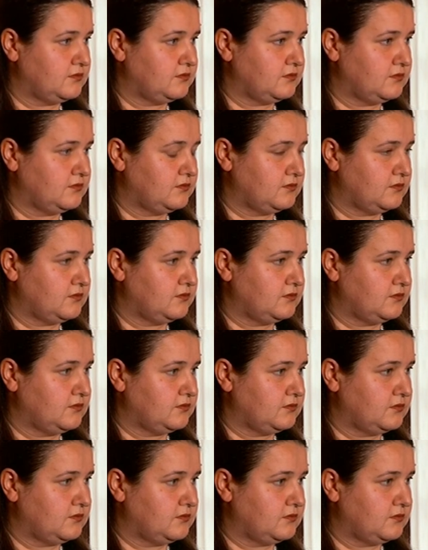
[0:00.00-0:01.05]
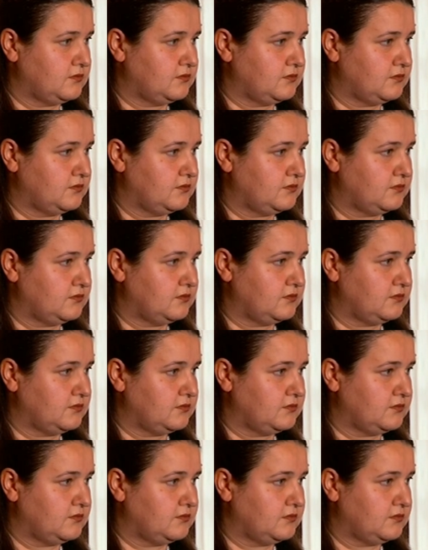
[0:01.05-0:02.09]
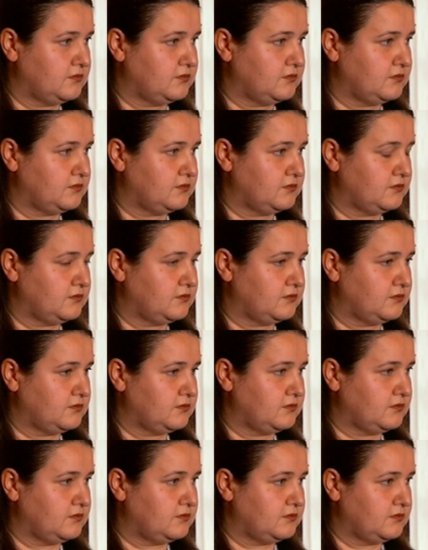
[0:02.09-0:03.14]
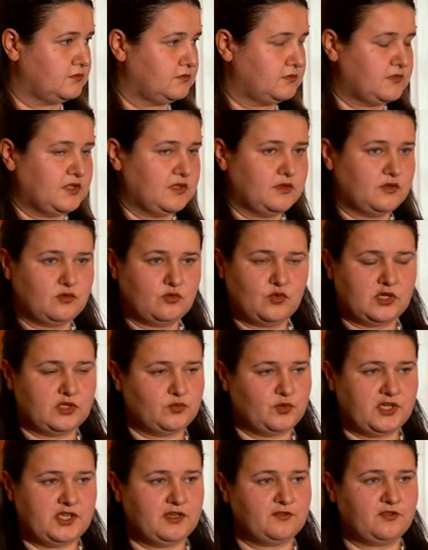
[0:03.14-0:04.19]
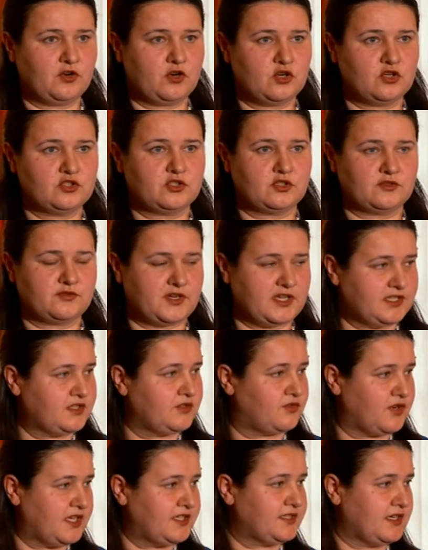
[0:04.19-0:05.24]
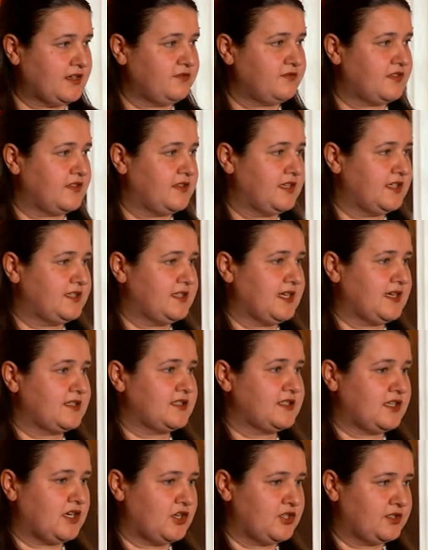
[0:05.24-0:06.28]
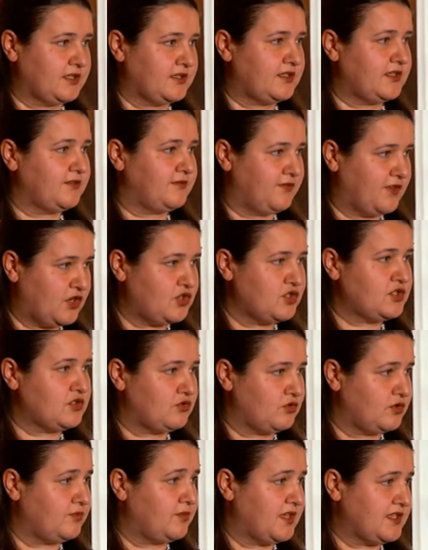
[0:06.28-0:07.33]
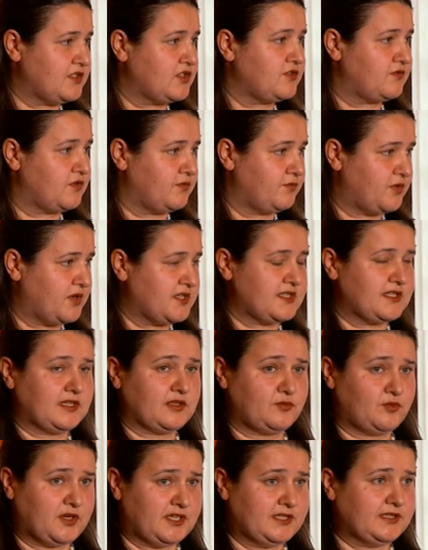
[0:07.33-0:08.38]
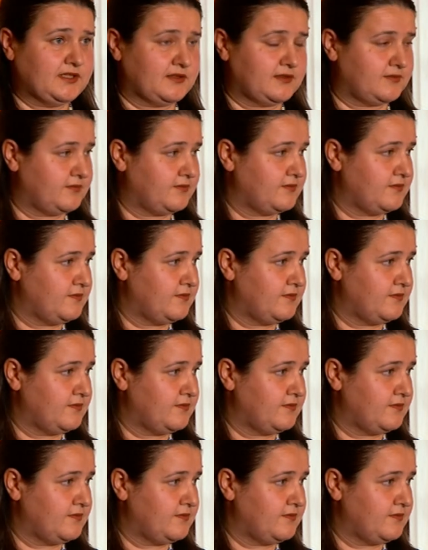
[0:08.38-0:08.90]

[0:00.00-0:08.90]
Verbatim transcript: for you, for the Ukrainian people uh, in this moment? Well, we have heard already, right after the attack started, a very strong message from President Biden.